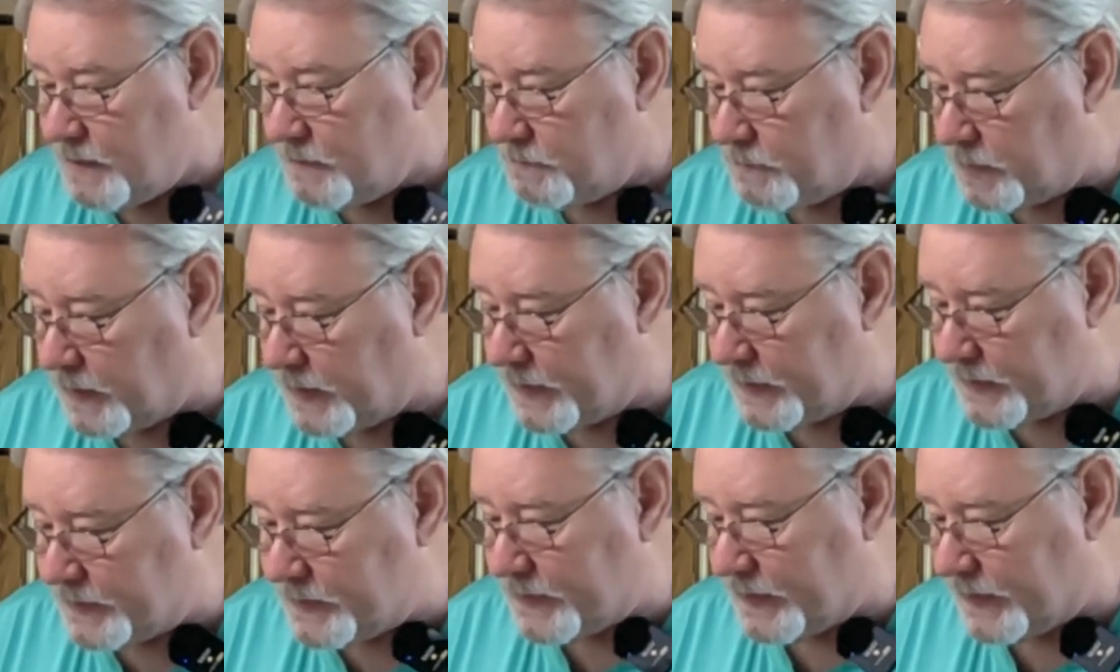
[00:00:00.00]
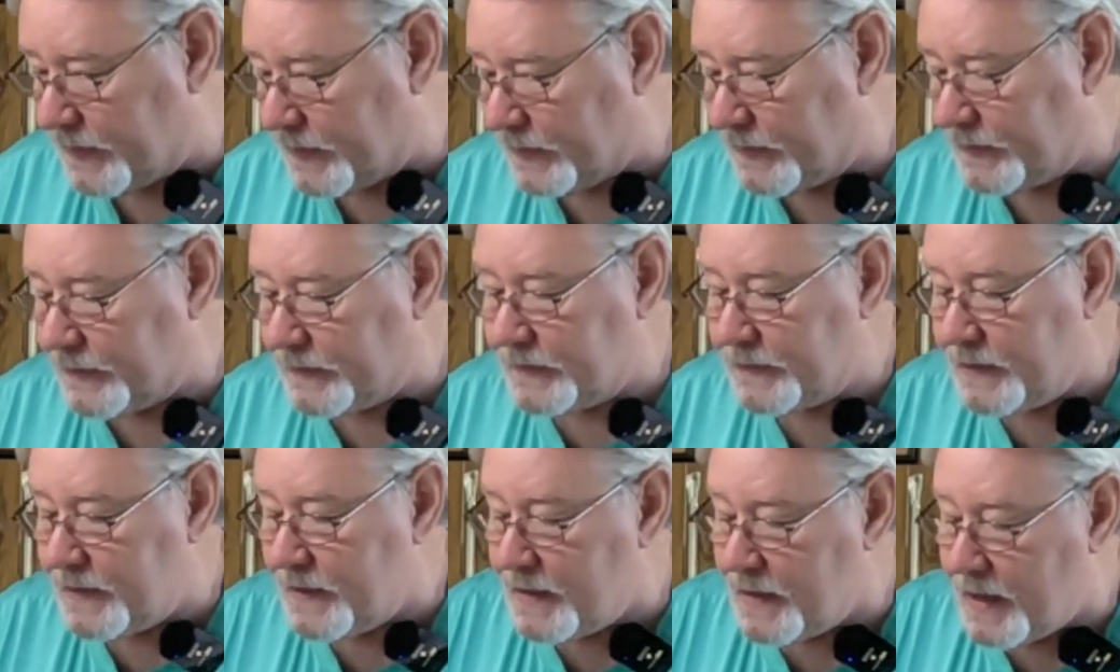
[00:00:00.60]
but
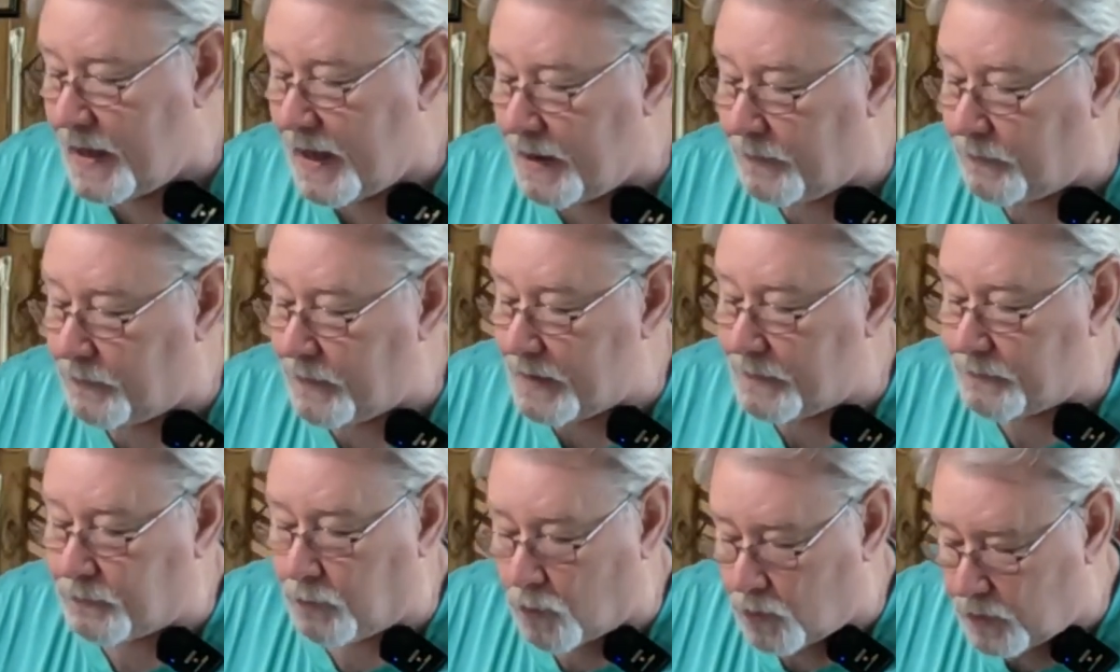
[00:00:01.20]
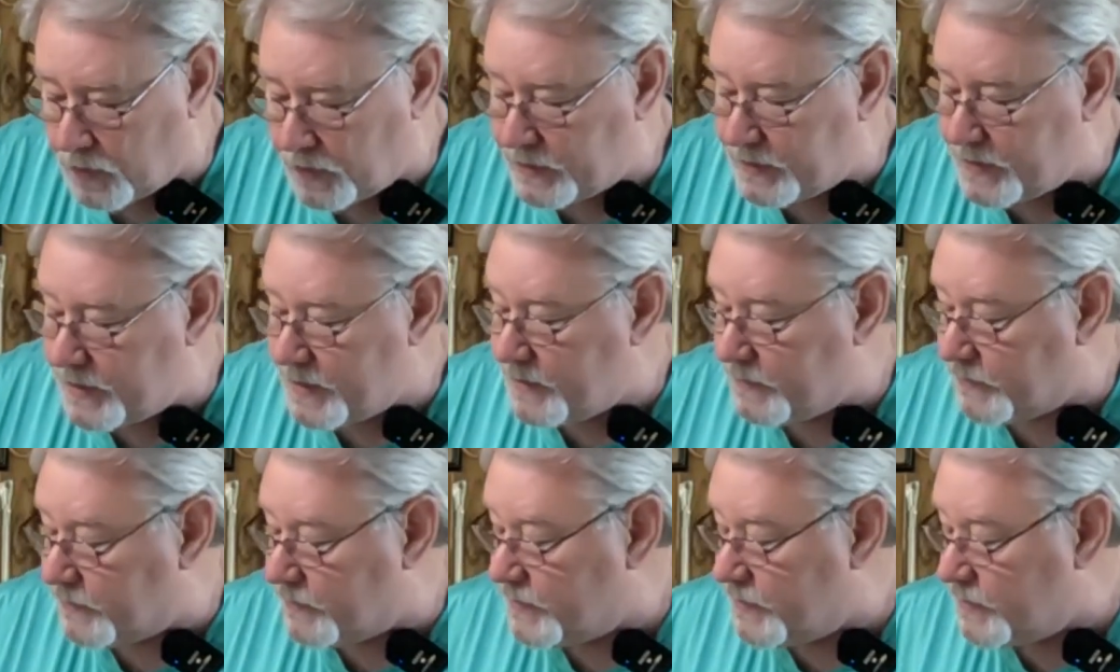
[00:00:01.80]
I wanted
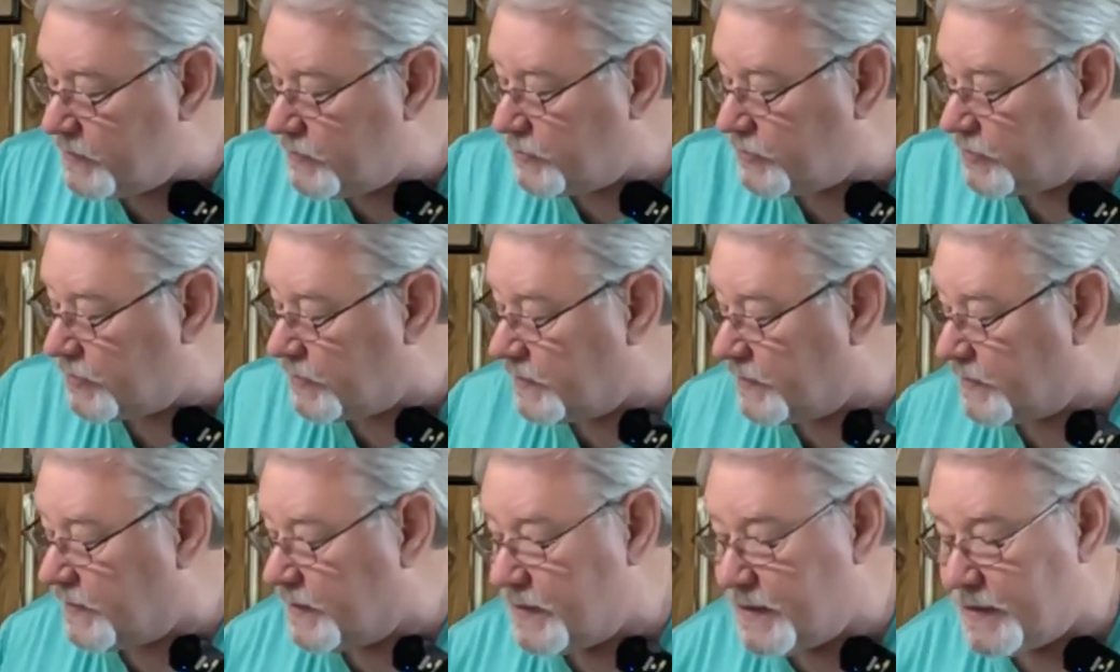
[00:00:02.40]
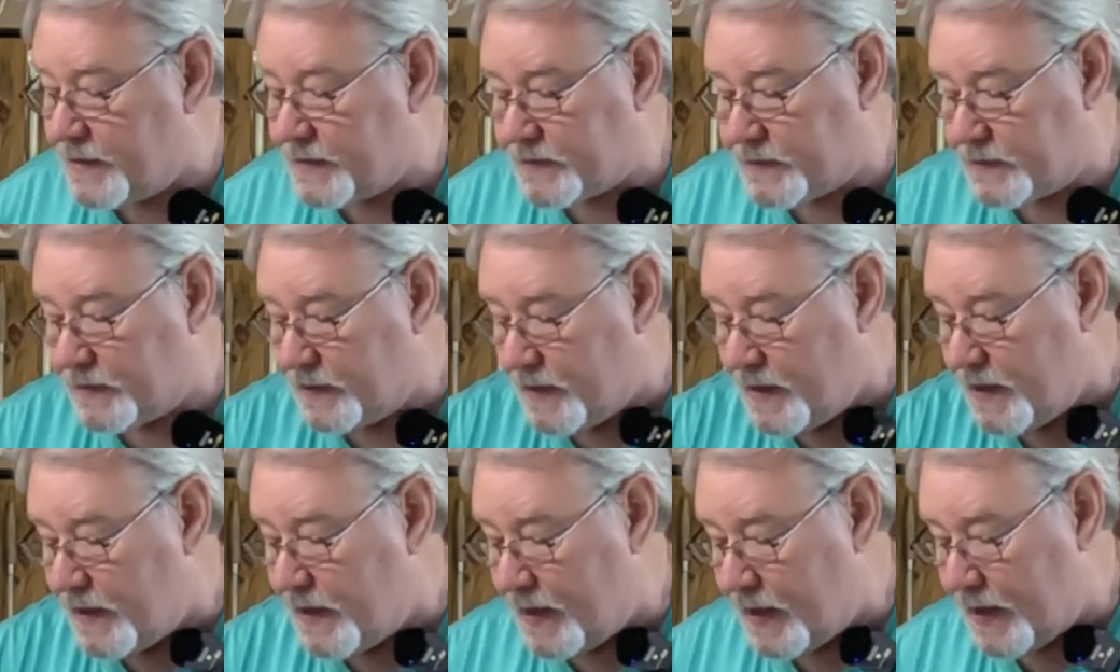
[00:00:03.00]
to introduce you to this
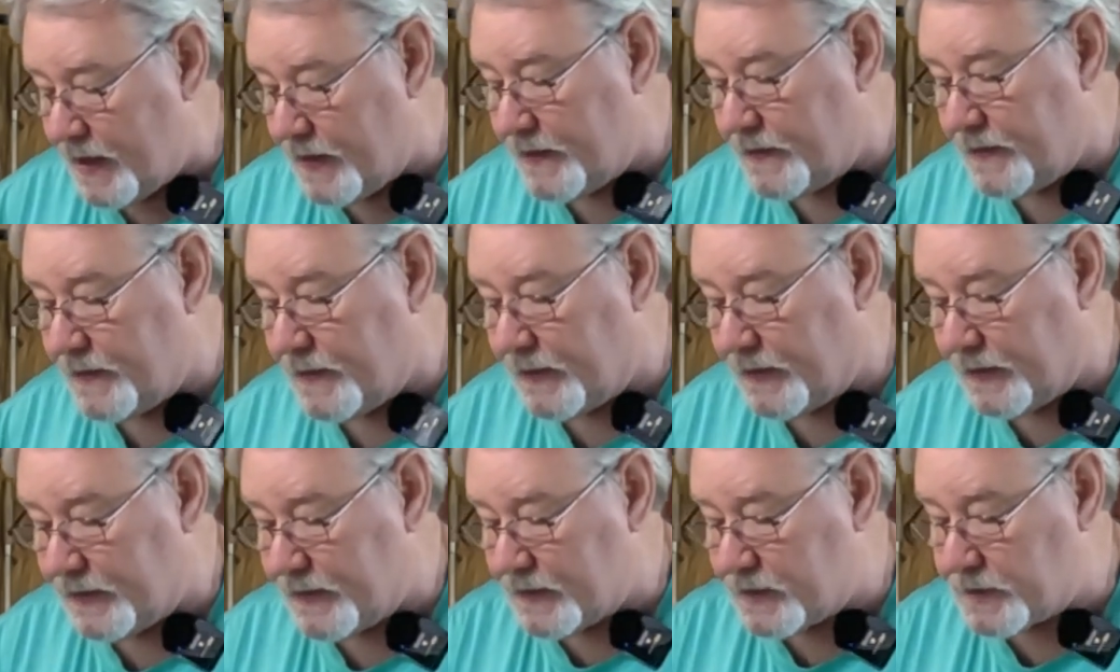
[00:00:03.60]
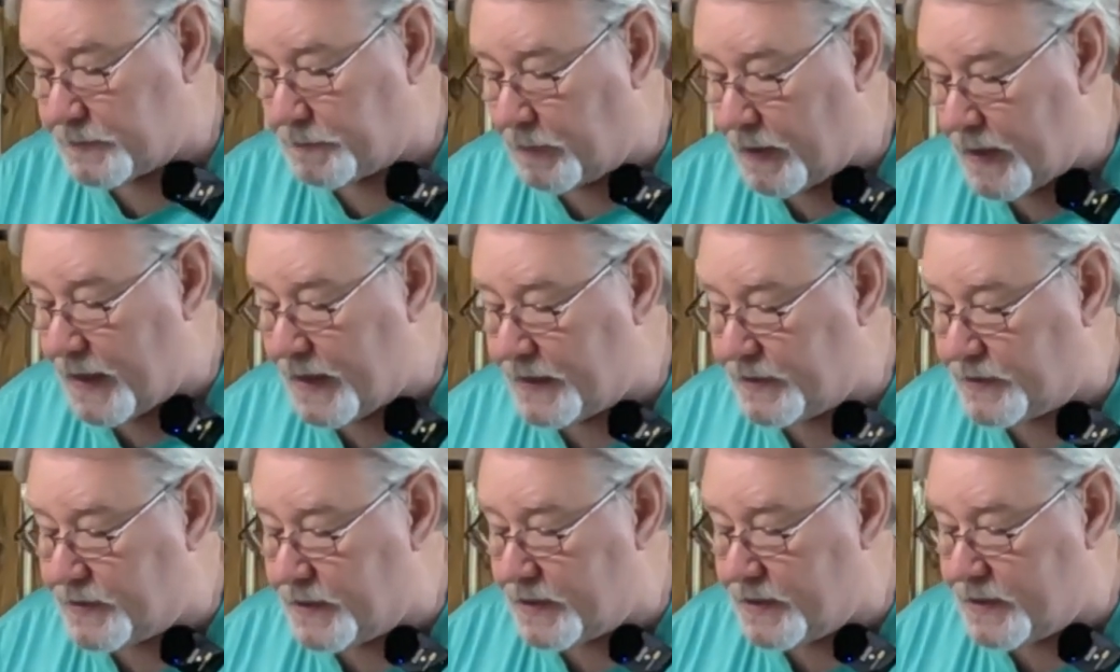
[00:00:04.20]
and
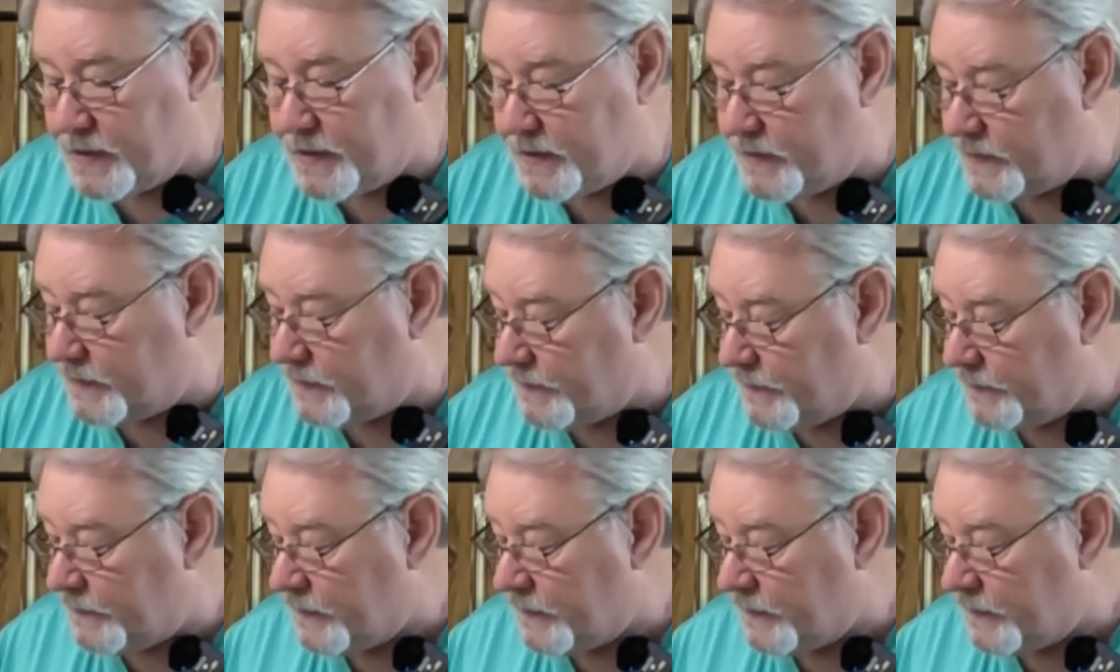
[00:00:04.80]
explain to you